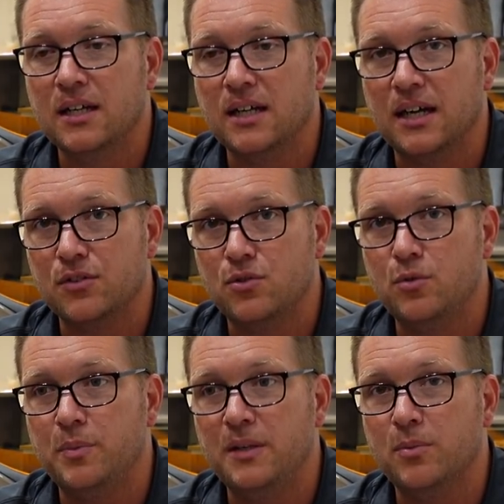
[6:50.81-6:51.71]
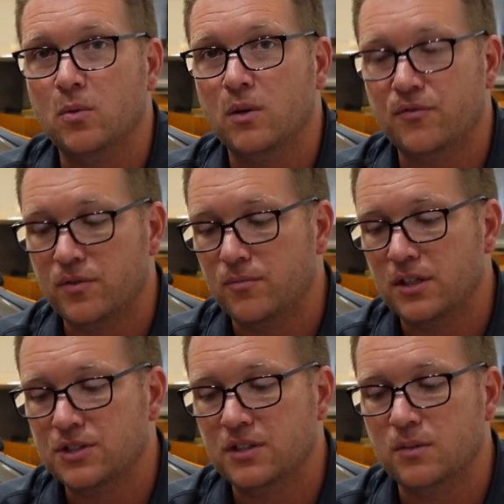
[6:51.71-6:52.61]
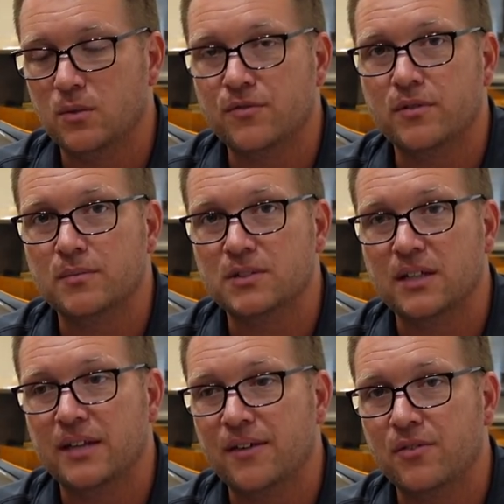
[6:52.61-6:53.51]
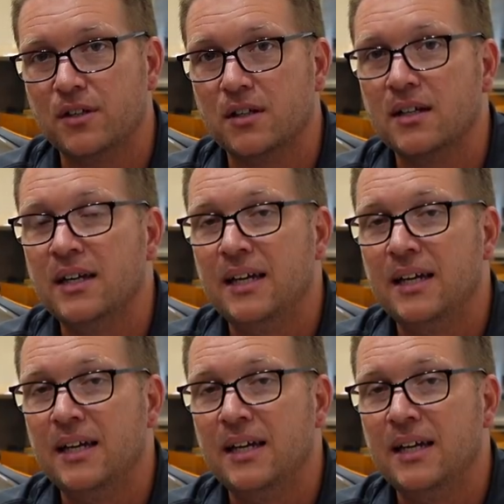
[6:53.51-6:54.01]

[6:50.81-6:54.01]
got 2 people, one from Russia and one from South Africa.